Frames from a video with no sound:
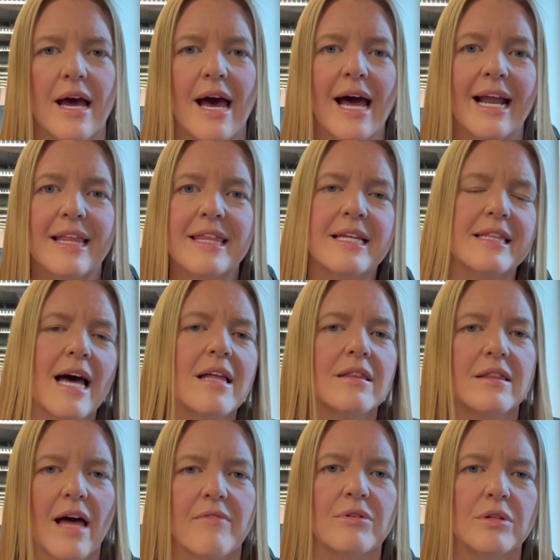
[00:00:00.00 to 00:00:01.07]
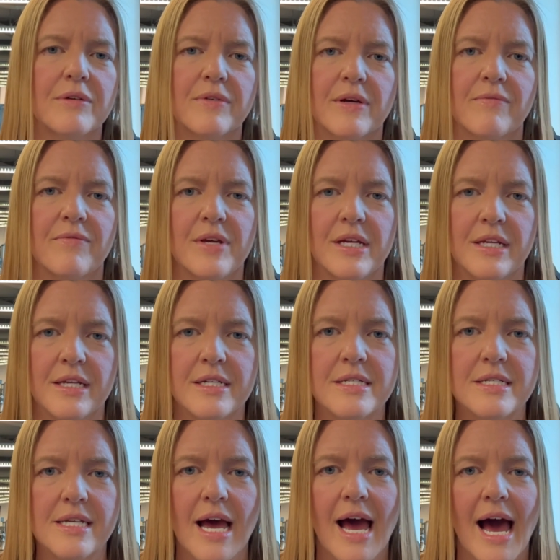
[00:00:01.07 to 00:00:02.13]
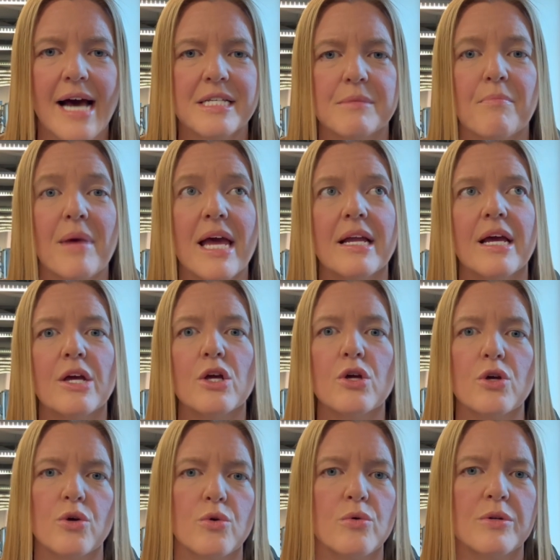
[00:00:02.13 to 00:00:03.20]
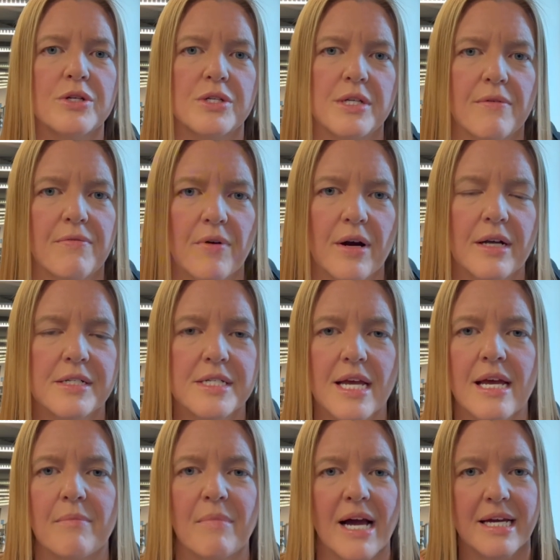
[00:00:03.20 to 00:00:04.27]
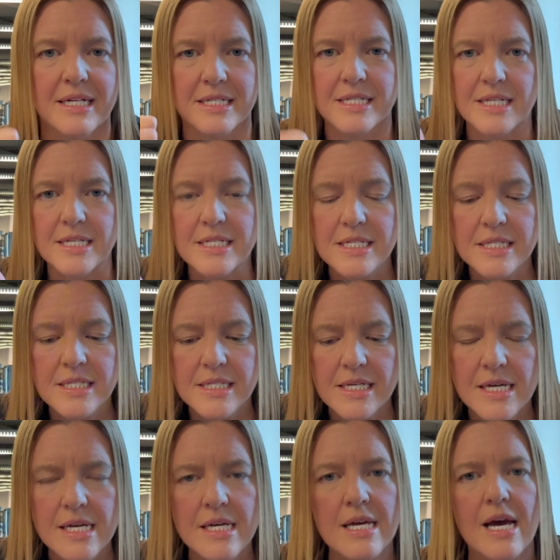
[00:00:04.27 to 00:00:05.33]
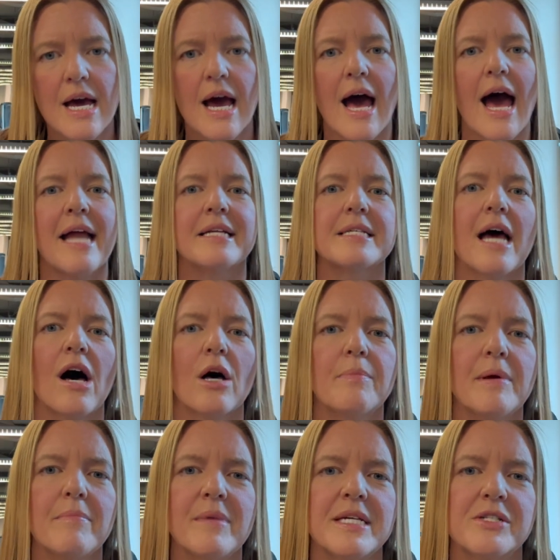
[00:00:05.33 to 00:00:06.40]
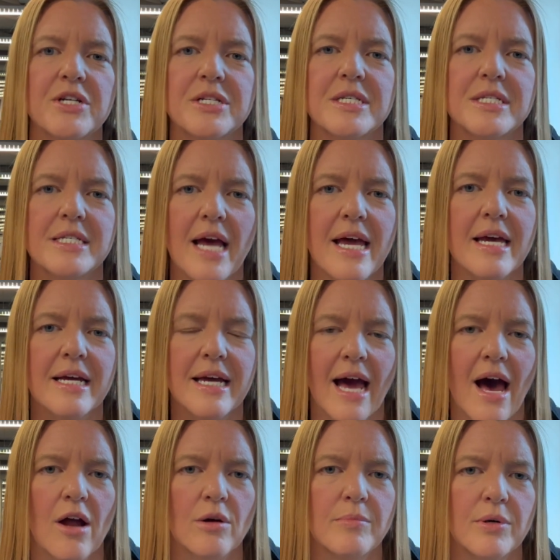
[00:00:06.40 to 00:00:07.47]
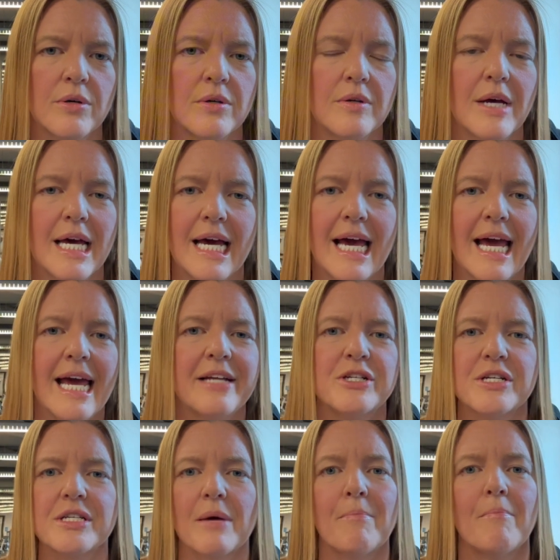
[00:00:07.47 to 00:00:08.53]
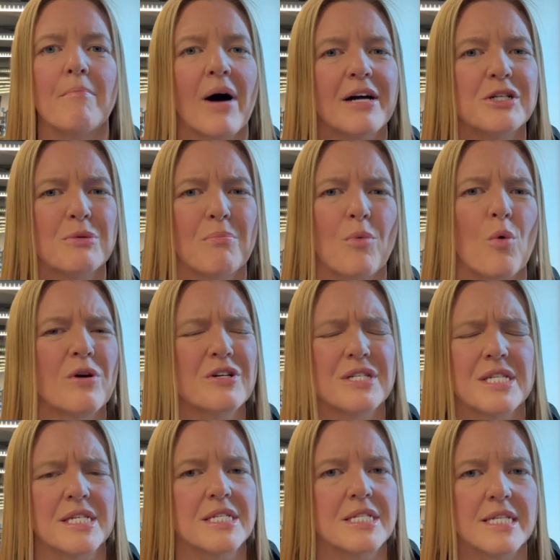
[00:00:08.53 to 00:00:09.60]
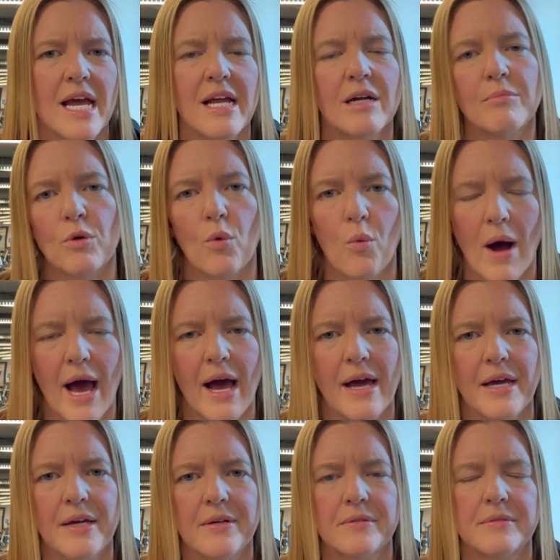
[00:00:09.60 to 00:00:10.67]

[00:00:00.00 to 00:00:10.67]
And I think that level of convenience has made a huge difference in my consistency. And it's helping me just stay accountable in just a much more sustainable way.